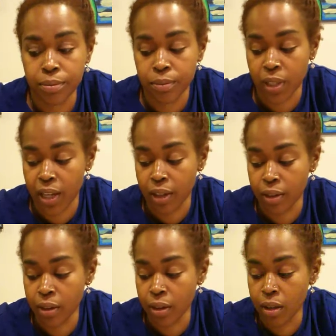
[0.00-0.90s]
Okay,
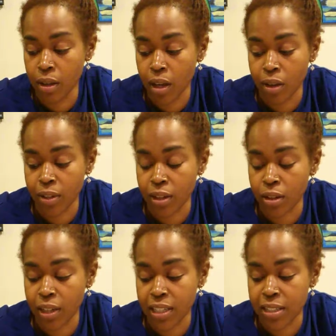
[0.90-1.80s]
I don't think you're
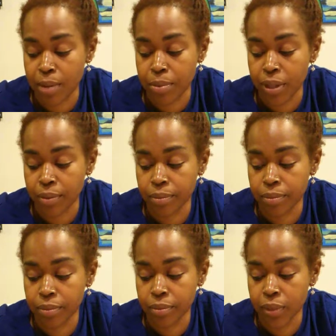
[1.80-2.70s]
going to accept it
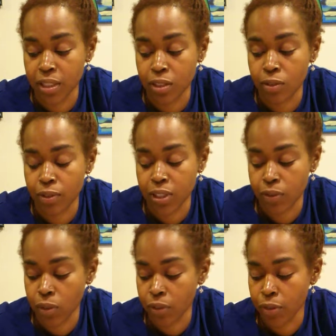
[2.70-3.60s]
because it's
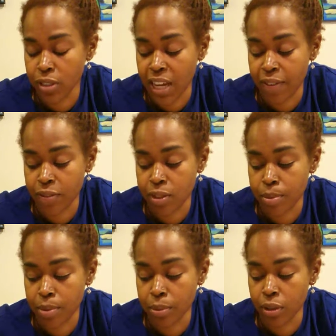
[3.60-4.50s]
for the first half of
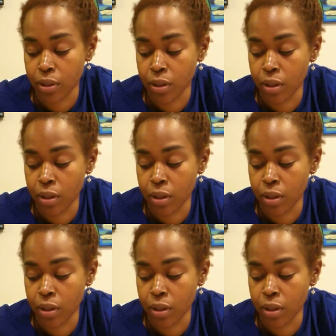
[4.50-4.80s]
September.